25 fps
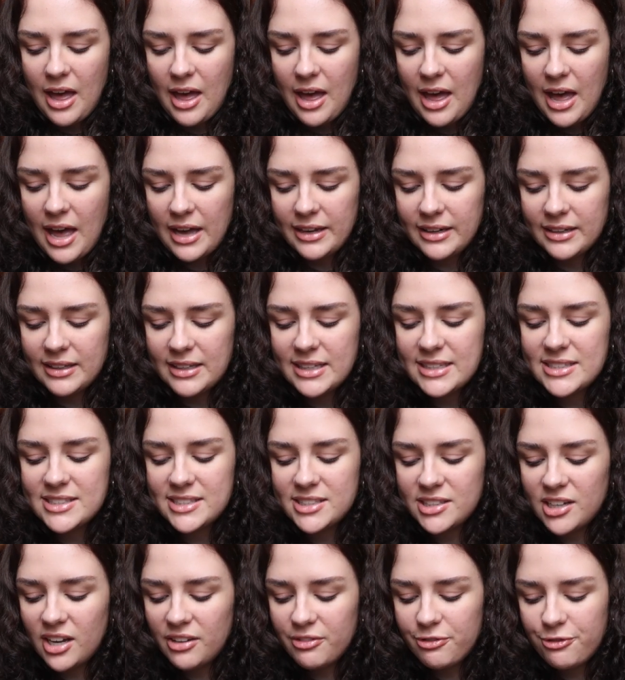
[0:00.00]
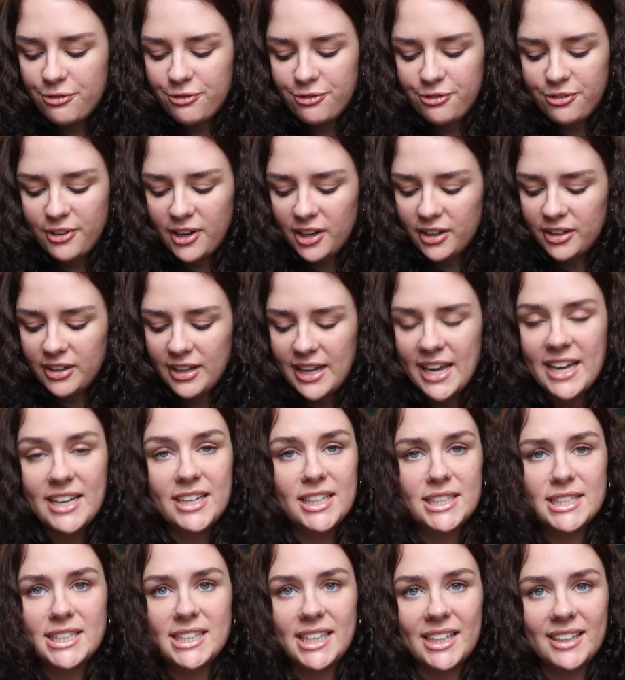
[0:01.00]
And it's not fun
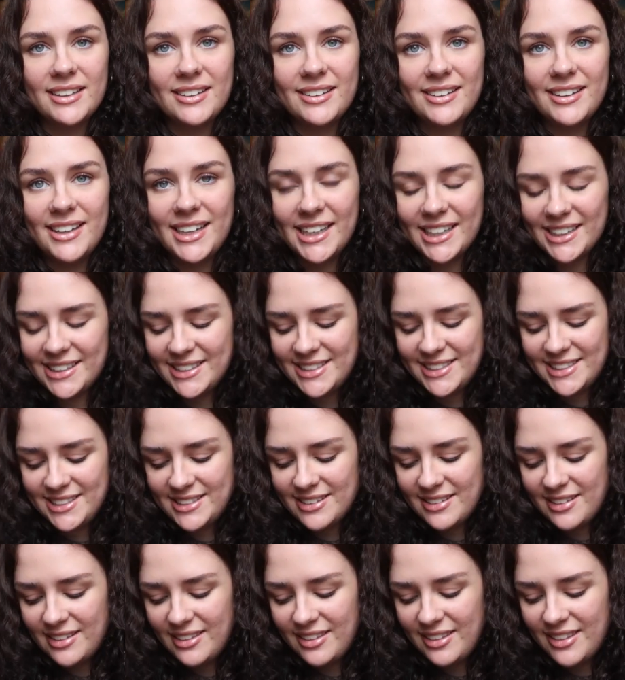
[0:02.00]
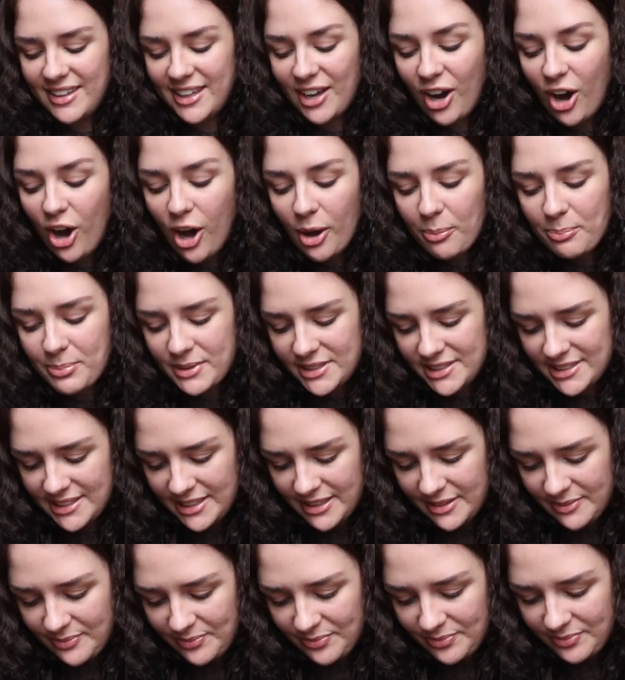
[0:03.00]
editing, it's the
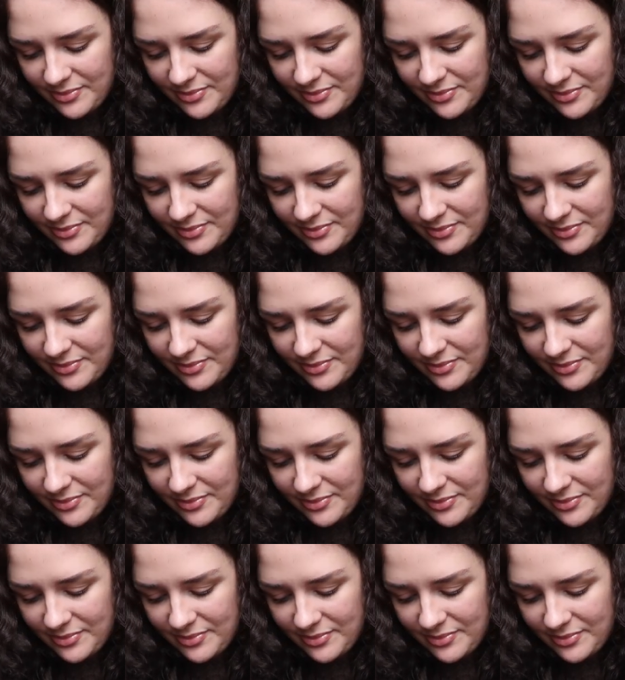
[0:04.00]
opposite.